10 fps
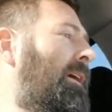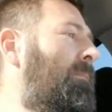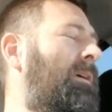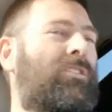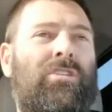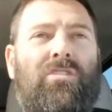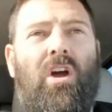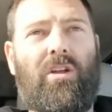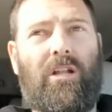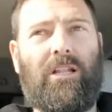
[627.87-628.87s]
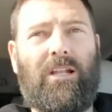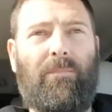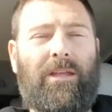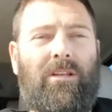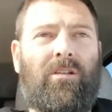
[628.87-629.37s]
It
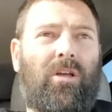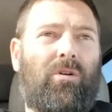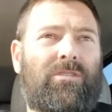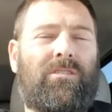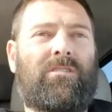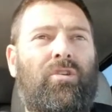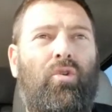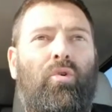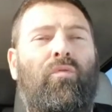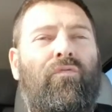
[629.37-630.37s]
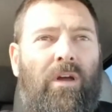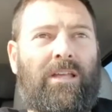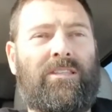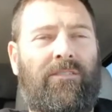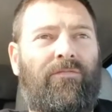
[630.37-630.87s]
started a little bit close to
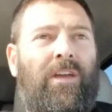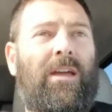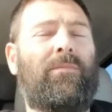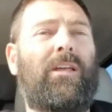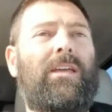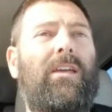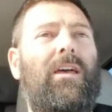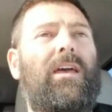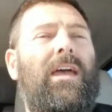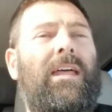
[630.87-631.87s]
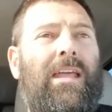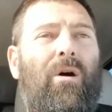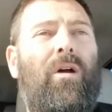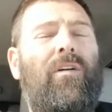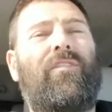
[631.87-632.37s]
friends and family, and
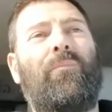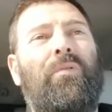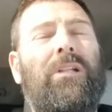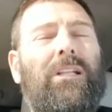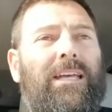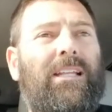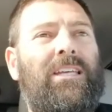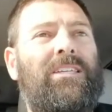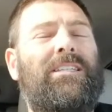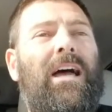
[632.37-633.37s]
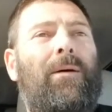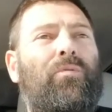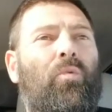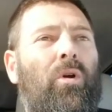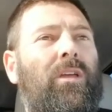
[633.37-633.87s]
now I've completely
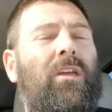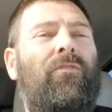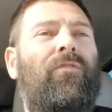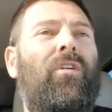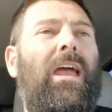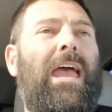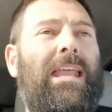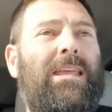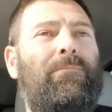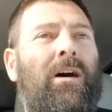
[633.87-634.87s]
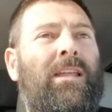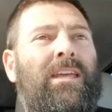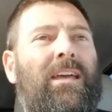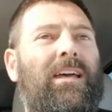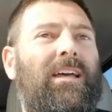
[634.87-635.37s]
stopped working for
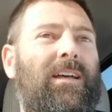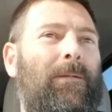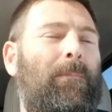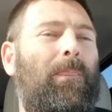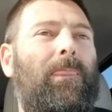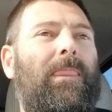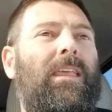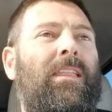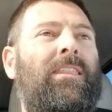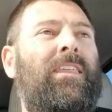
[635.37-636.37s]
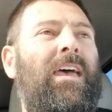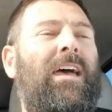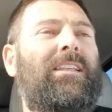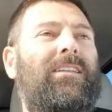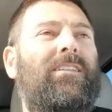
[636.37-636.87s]
anybody that
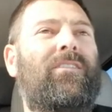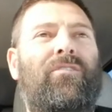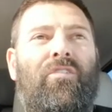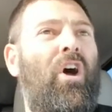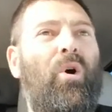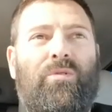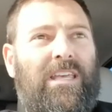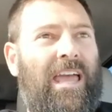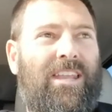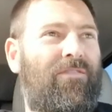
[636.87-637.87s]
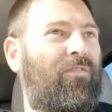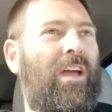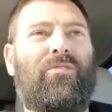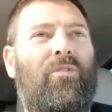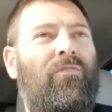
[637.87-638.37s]
knows any
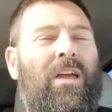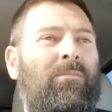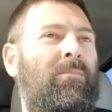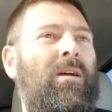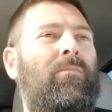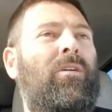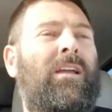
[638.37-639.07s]
friend or family member.